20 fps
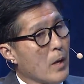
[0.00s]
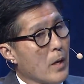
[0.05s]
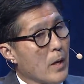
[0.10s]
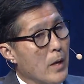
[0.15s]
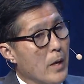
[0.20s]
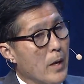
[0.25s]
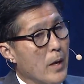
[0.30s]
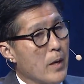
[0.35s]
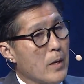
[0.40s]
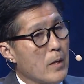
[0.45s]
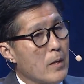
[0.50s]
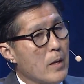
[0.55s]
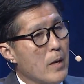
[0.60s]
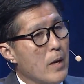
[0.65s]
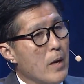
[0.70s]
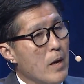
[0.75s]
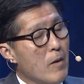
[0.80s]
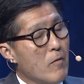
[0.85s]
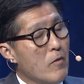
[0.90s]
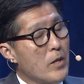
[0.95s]
And
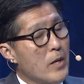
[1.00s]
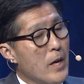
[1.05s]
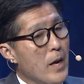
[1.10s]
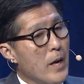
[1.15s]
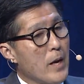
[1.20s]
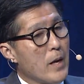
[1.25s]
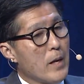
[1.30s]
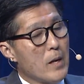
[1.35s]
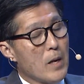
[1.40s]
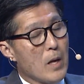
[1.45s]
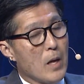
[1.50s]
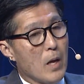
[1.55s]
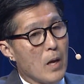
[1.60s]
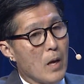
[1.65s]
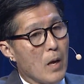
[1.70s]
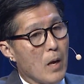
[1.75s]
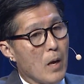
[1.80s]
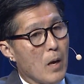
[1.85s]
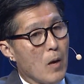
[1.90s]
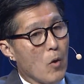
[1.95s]
every day,
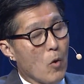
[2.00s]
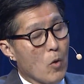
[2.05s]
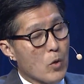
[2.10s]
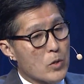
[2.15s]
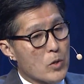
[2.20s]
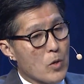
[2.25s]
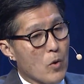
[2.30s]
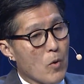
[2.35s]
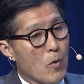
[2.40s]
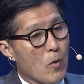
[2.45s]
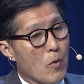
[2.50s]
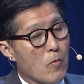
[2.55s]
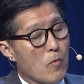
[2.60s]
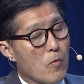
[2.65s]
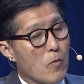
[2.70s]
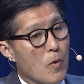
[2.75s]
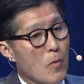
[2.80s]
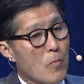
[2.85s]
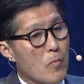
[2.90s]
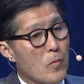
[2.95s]
also
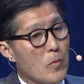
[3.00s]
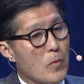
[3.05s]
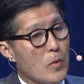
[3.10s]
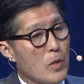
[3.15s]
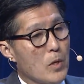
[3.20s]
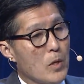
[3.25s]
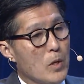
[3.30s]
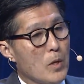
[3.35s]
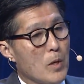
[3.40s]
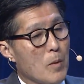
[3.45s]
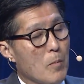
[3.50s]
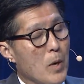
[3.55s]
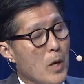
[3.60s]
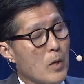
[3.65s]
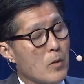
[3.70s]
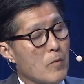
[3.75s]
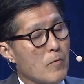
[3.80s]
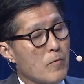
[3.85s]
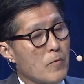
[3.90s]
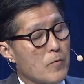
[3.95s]
from the
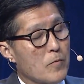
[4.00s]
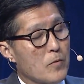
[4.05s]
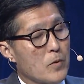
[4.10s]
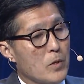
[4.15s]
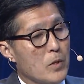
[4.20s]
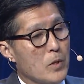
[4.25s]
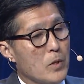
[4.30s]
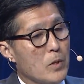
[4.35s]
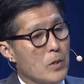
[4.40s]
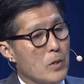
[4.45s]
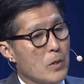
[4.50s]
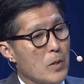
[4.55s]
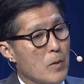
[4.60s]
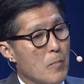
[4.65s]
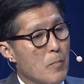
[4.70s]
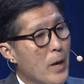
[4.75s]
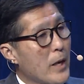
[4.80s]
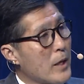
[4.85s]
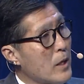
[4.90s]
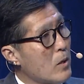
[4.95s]
amount of the
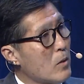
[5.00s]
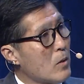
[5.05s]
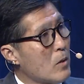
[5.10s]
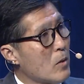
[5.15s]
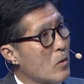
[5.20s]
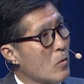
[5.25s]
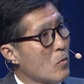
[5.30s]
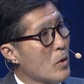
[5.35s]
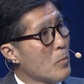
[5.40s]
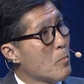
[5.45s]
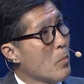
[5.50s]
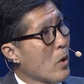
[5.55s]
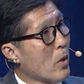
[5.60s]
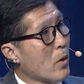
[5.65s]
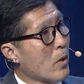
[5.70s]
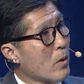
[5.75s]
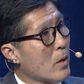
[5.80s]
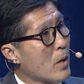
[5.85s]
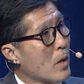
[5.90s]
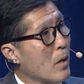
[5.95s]
bedding we
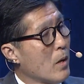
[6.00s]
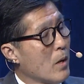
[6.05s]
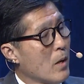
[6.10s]
burn,